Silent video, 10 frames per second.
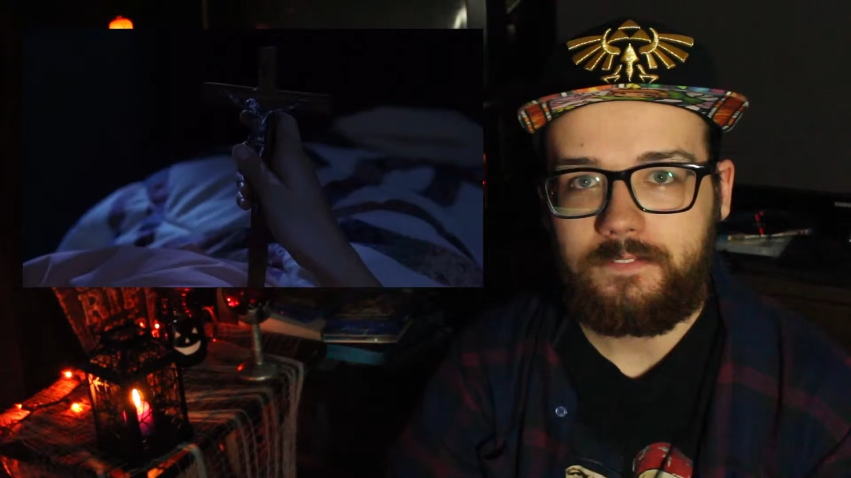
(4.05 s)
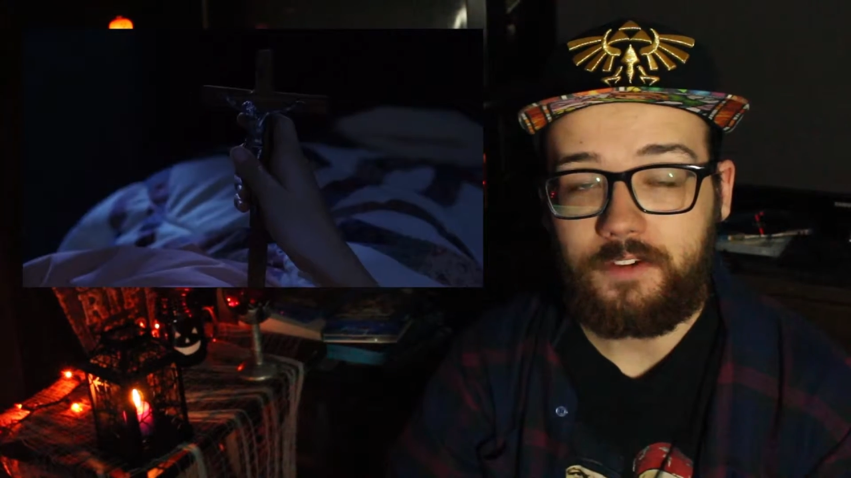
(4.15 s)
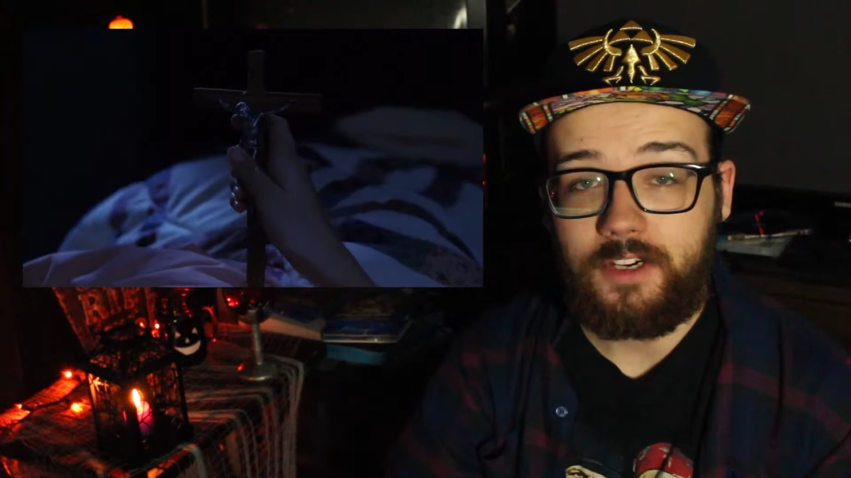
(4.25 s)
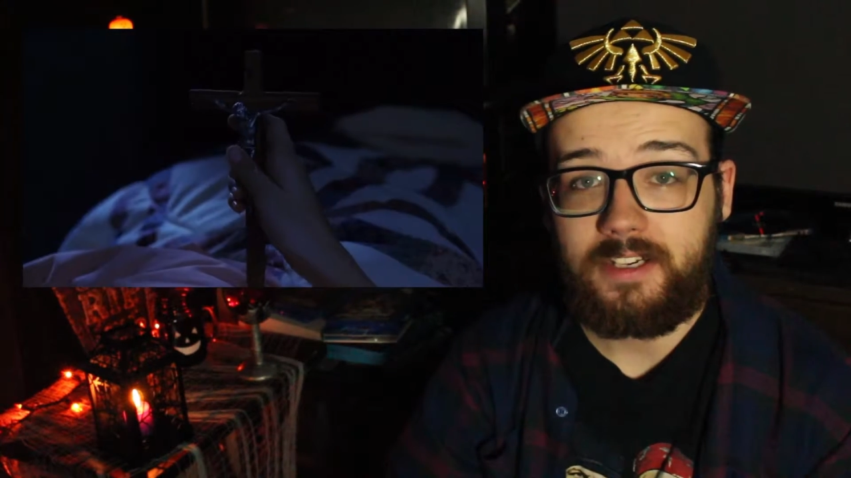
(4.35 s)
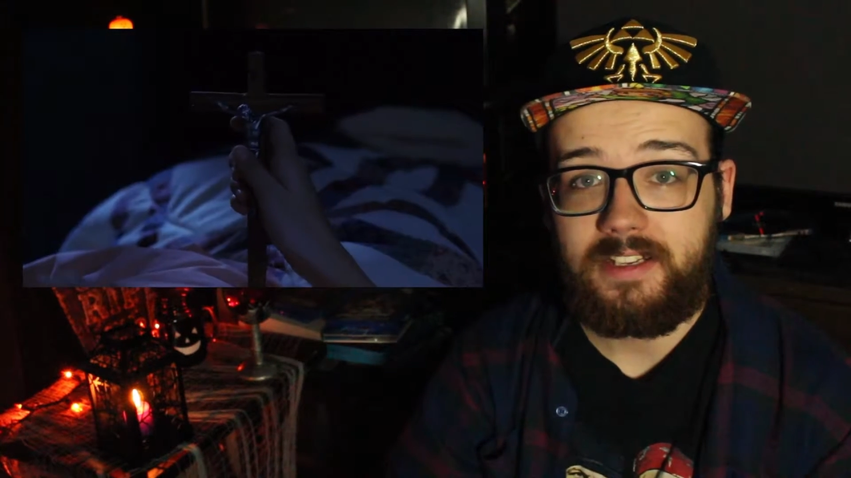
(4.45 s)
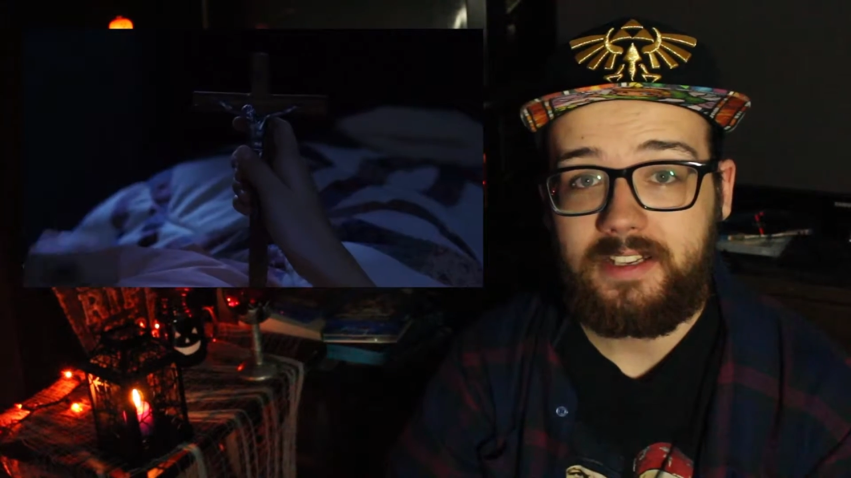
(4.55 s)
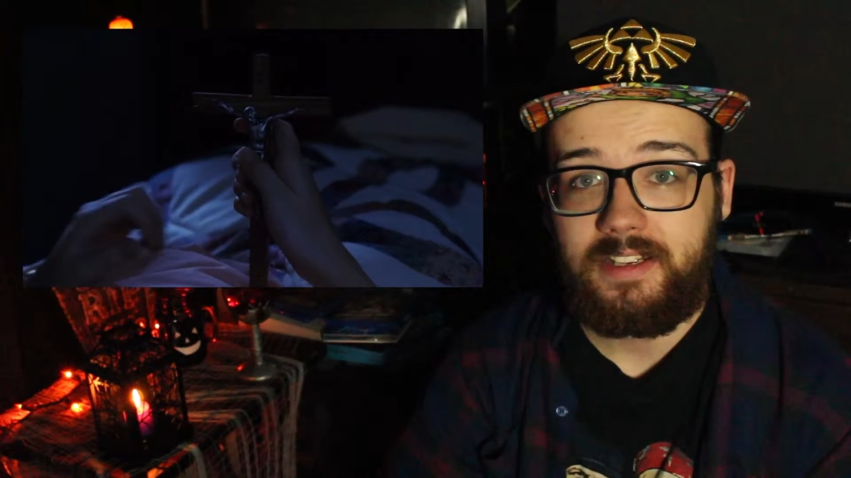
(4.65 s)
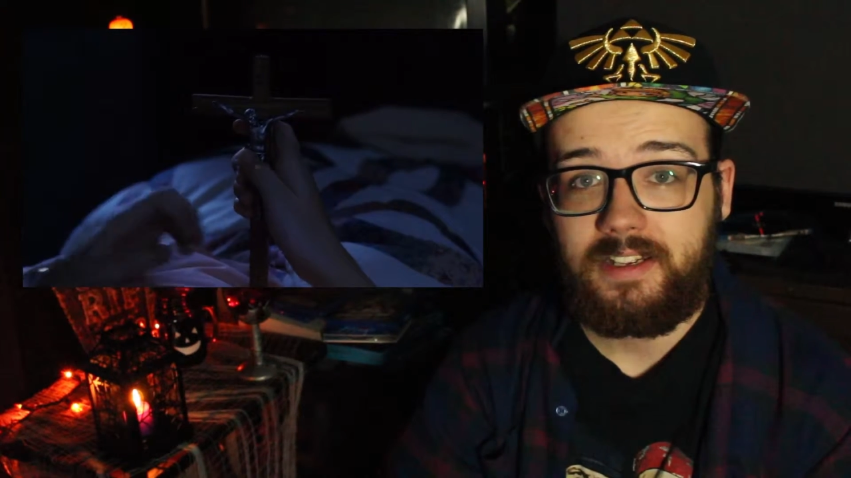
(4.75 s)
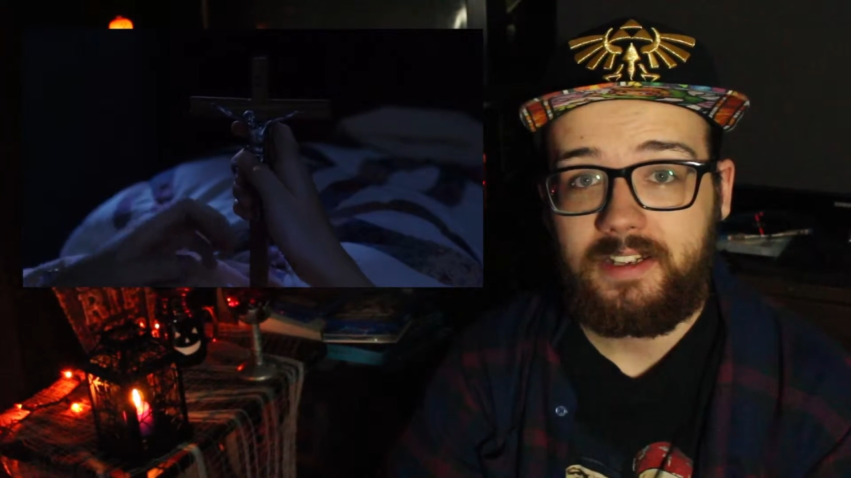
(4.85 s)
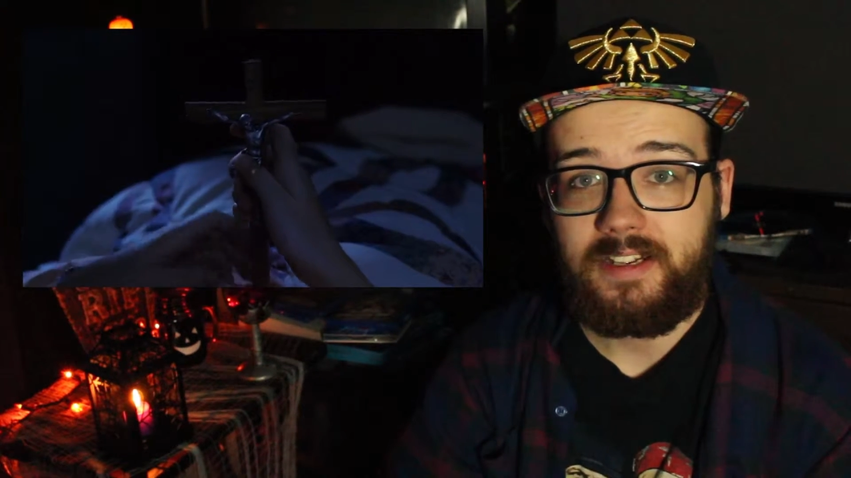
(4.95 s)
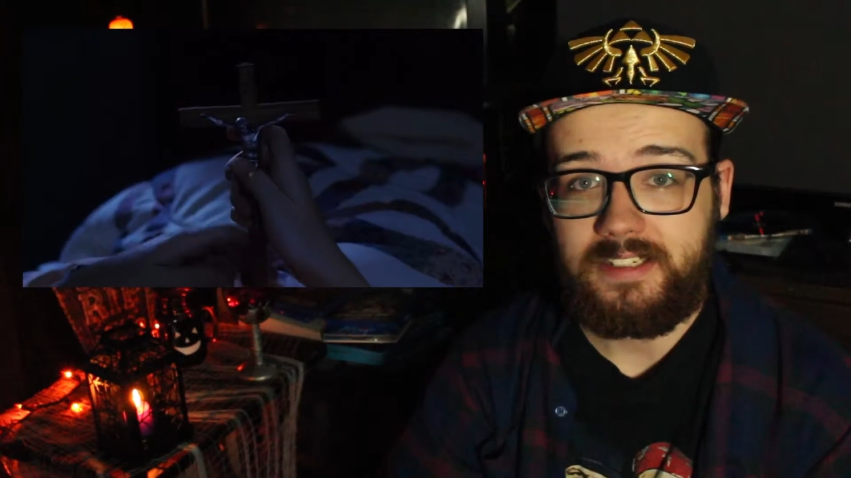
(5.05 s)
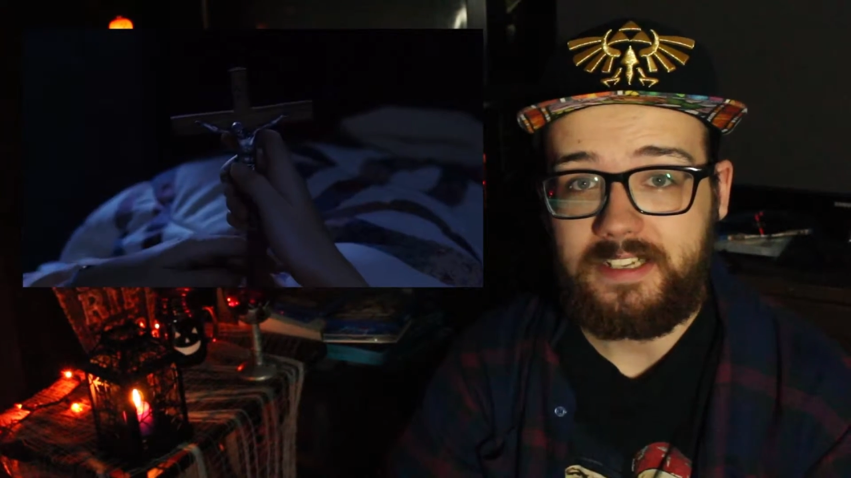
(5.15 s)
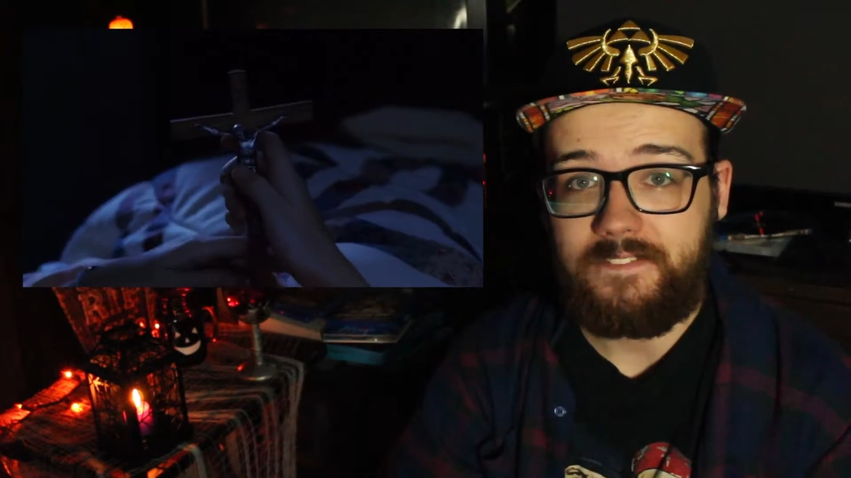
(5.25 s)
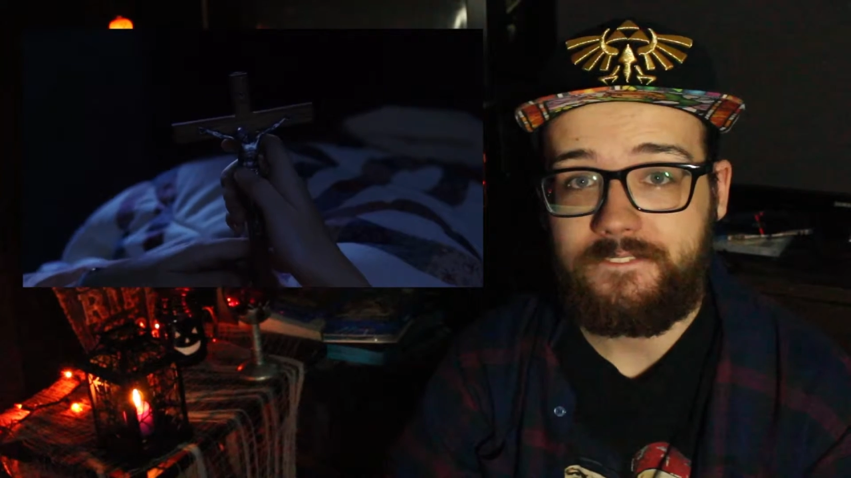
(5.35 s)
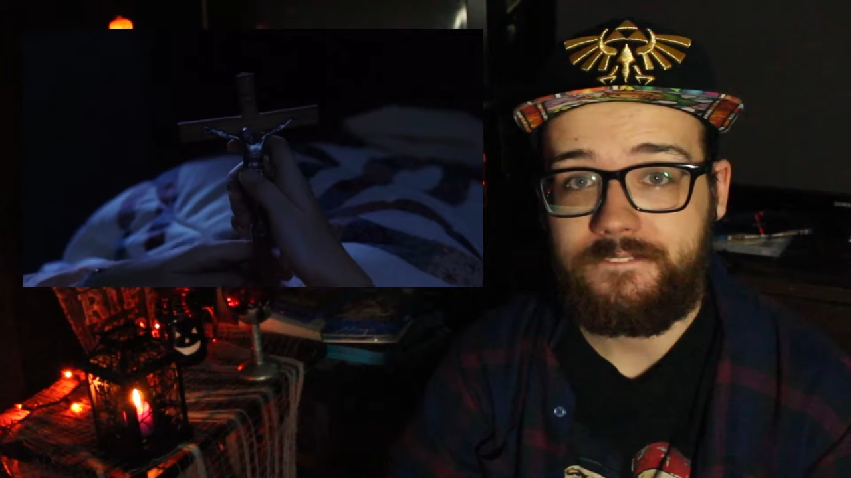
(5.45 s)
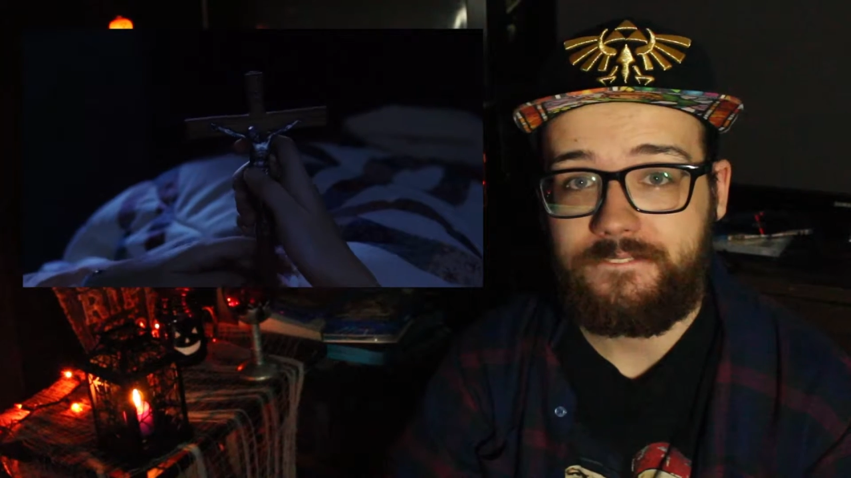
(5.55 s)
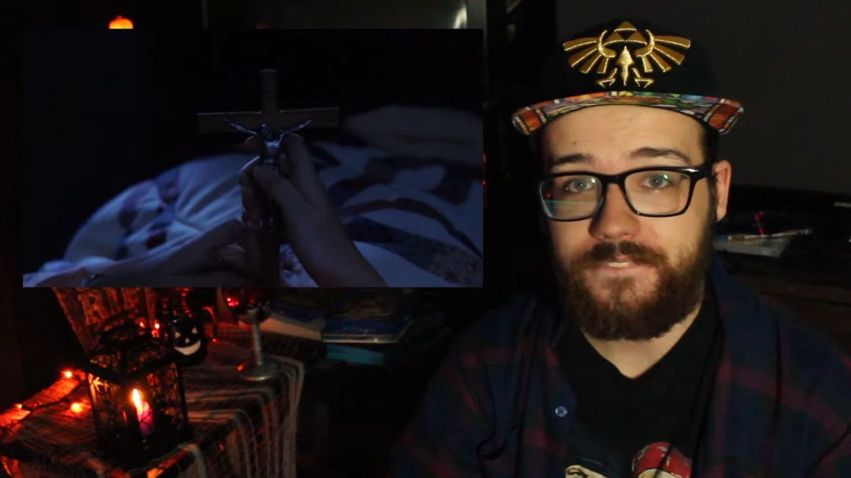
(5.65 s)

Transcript: Freddy is a